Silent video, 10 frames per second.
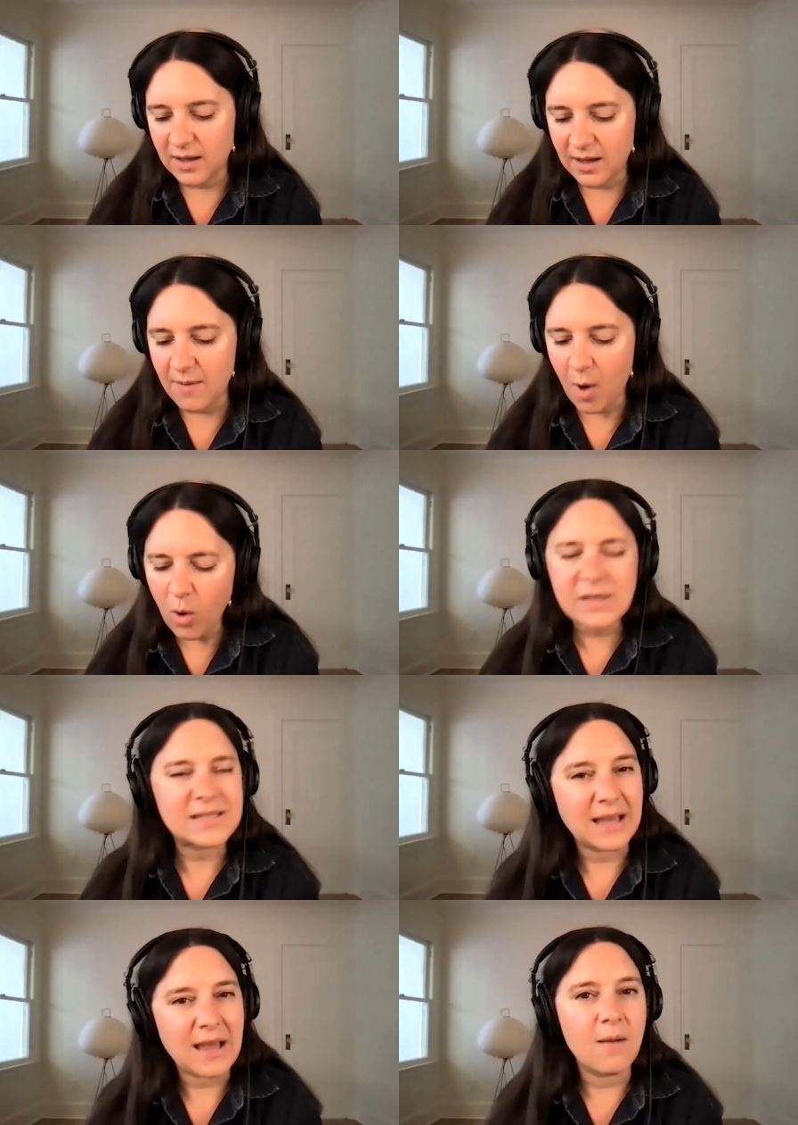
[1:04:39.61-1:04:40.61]
am
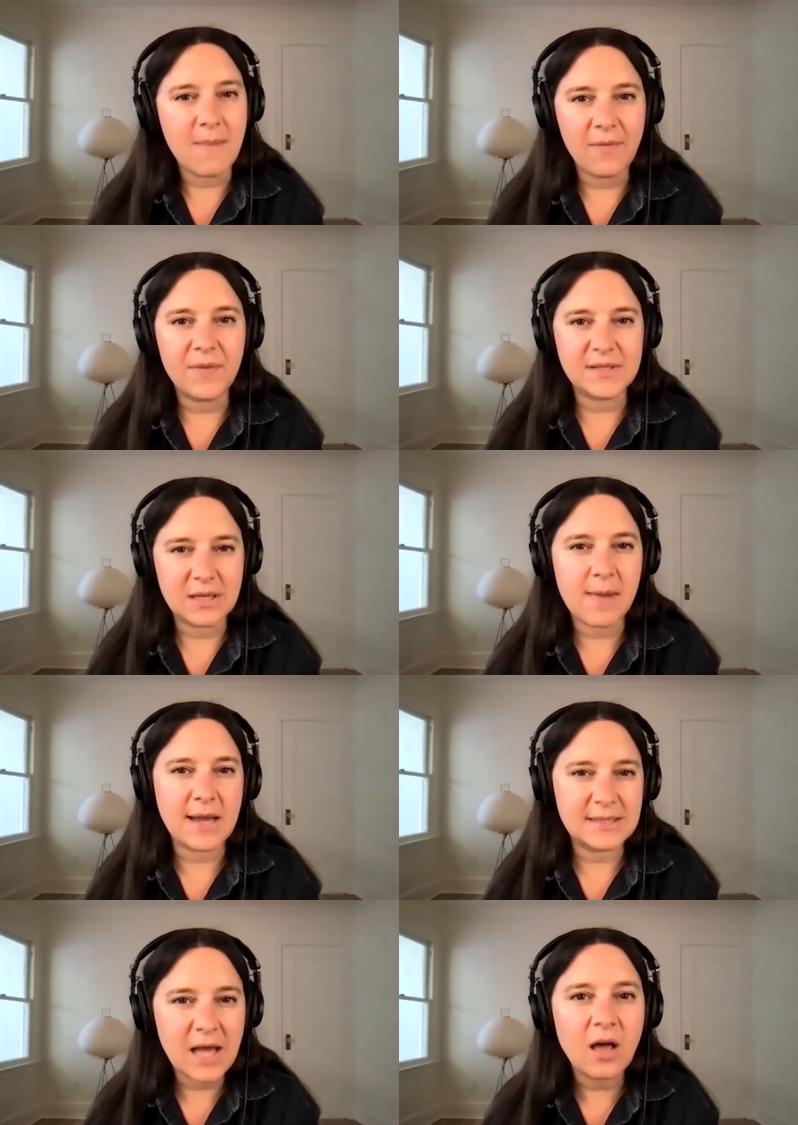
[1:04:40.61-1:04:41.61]
always thinking about this in
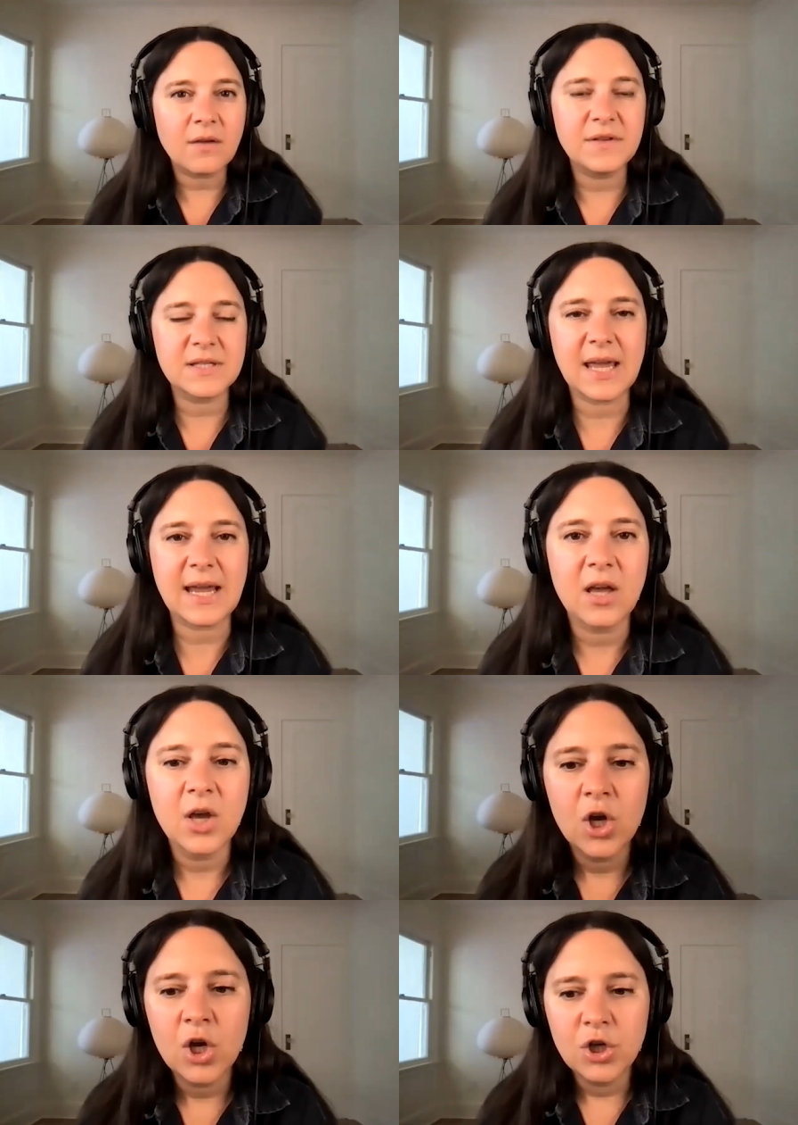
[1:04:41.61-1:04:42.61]
myself, is like,
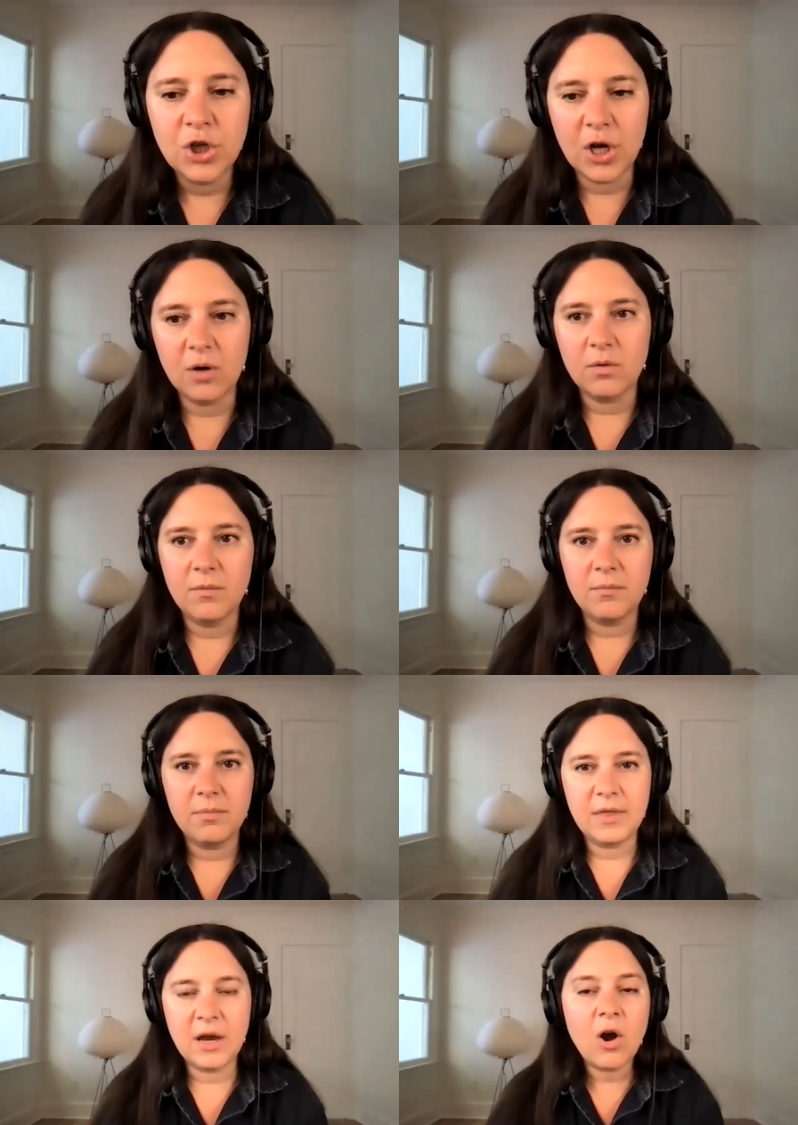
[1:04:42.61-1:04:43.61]
you know,
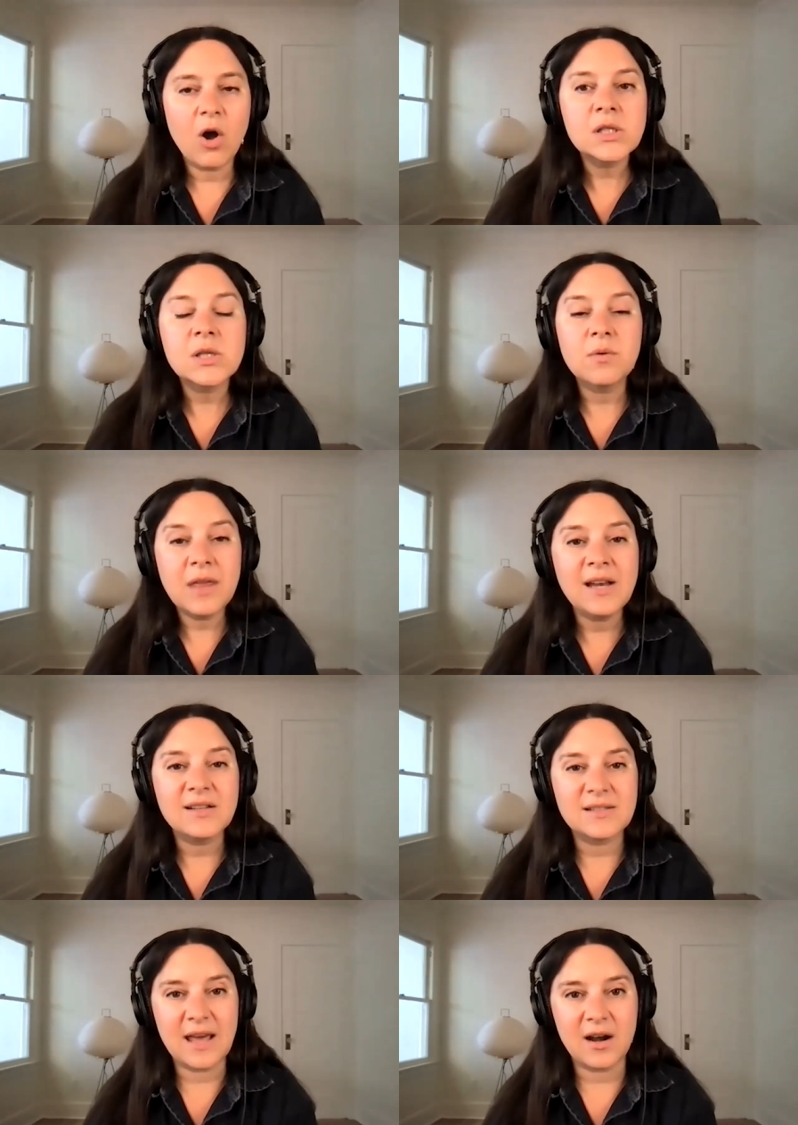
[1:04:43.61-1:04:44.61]
there are also
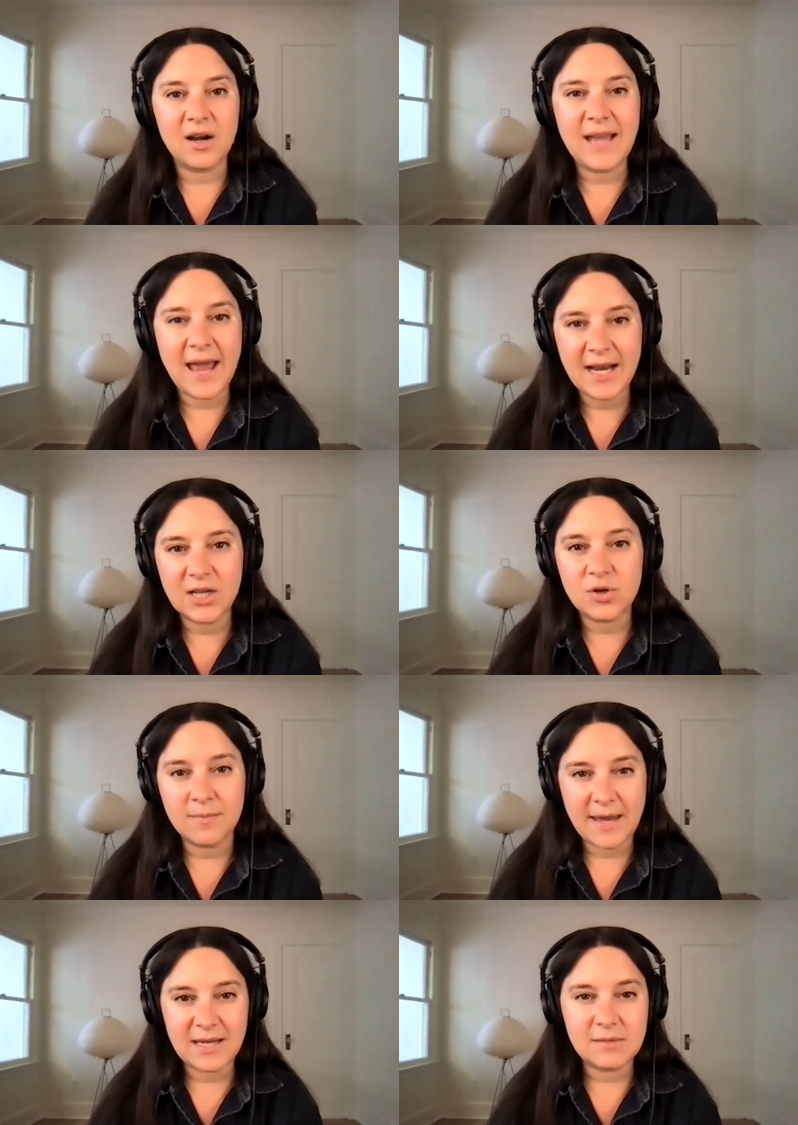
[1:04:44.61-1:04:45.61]
things that are getting a
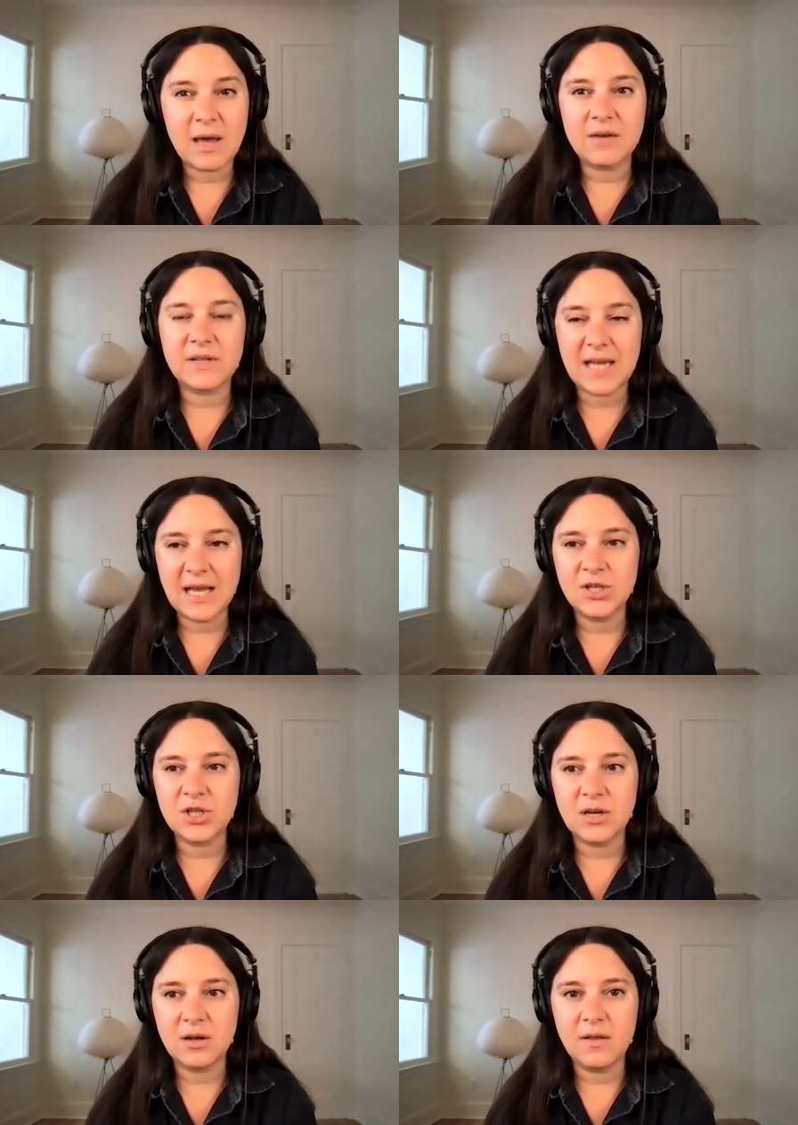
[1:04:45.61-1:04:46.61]
tremendous amount of
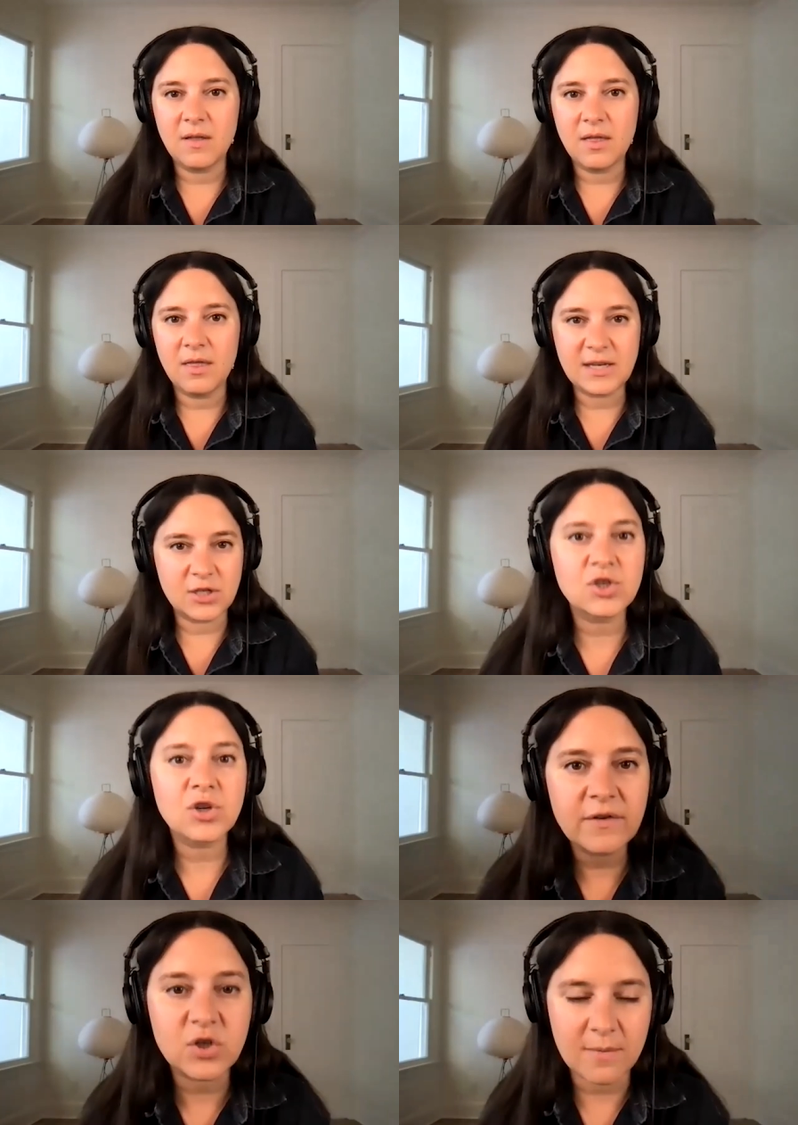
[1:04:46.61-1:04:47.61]
attention that
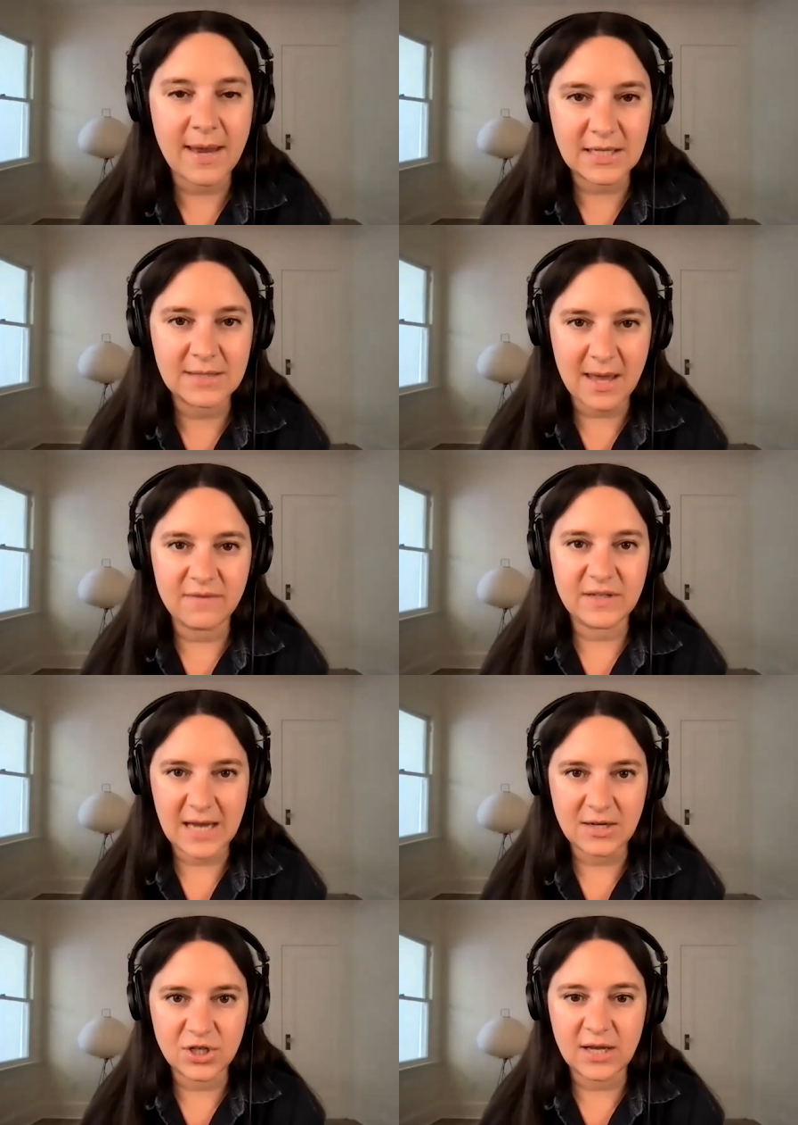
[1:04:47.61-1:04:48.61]
deserve a tremendous amount of
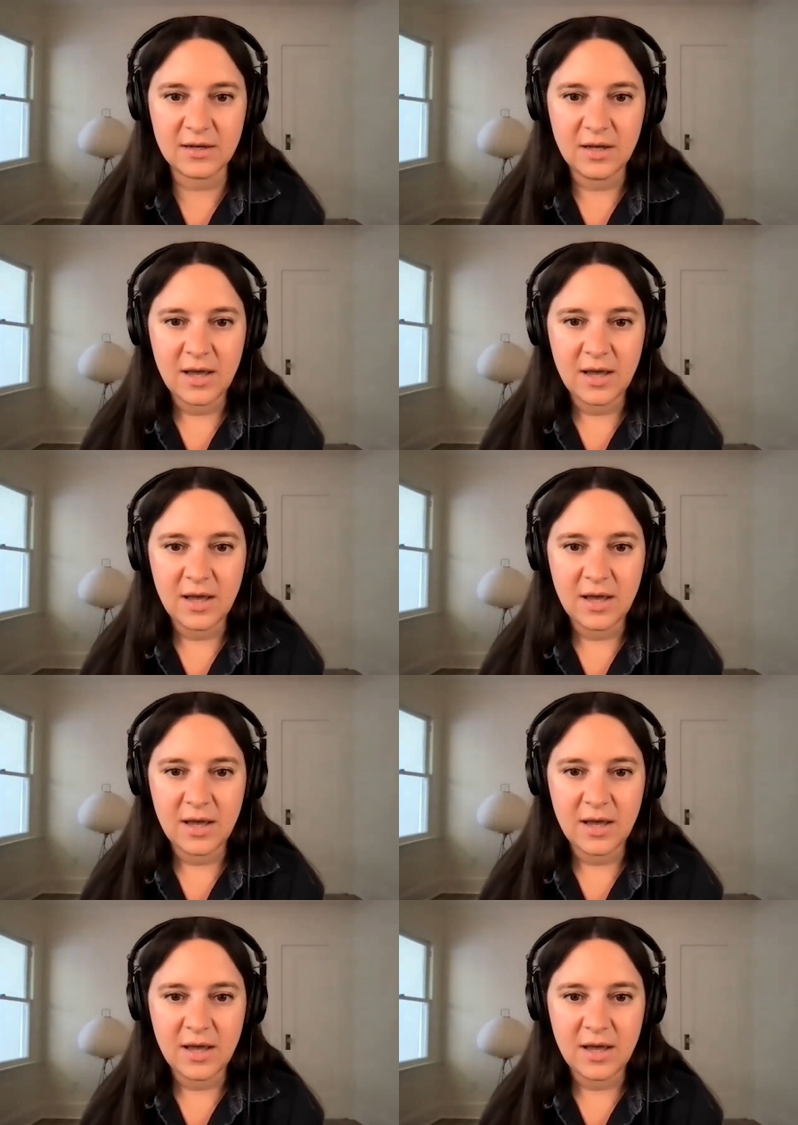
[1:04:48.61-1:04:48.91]
attention.